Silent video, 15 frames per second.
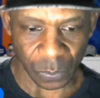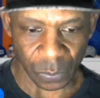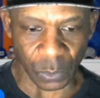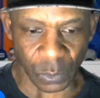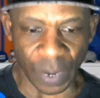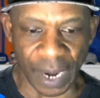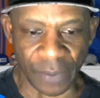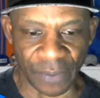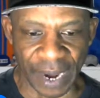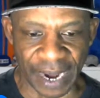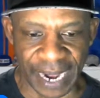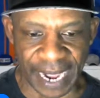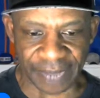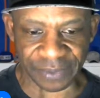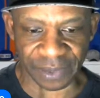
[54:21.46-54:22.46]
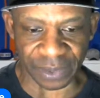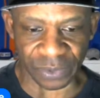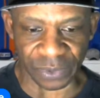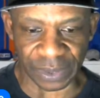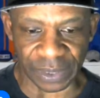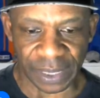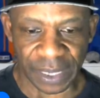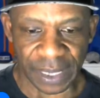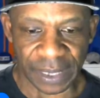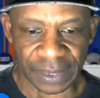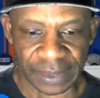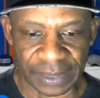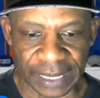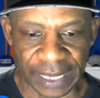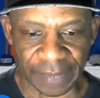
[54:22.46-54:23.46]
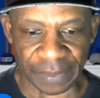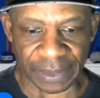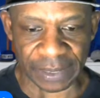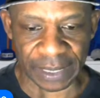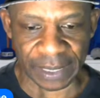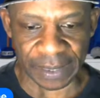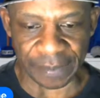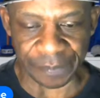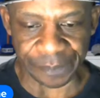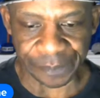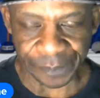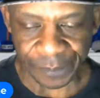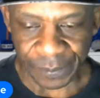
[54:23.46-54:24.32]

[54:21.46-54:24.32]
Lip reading: Right, absolutely. Yeah, because